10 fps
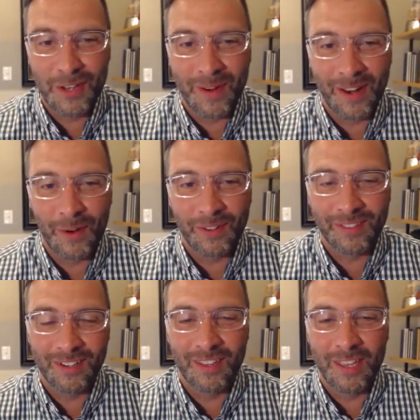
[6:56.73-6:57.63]
But I noticed
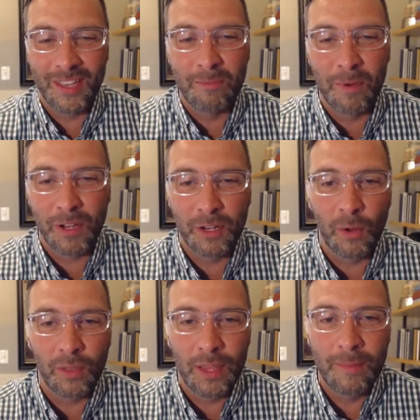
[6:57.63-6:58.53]
in in the book you
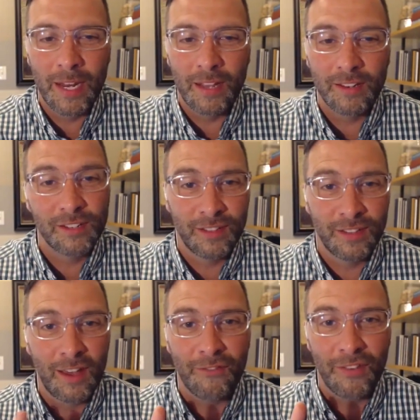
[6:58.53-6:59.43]
don't limit it just to
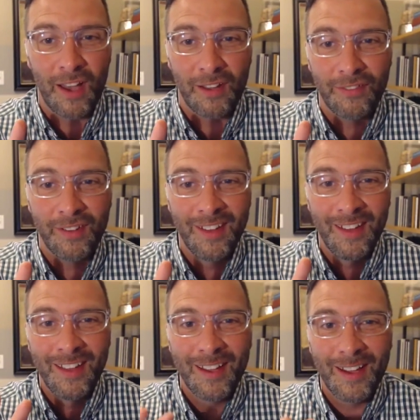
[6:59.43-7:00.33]
top five.
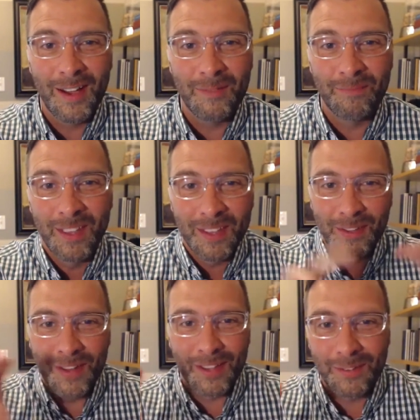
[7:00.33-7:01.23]
Um,
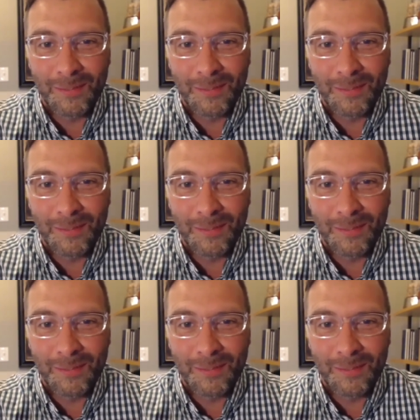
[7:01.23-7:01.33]
you've got some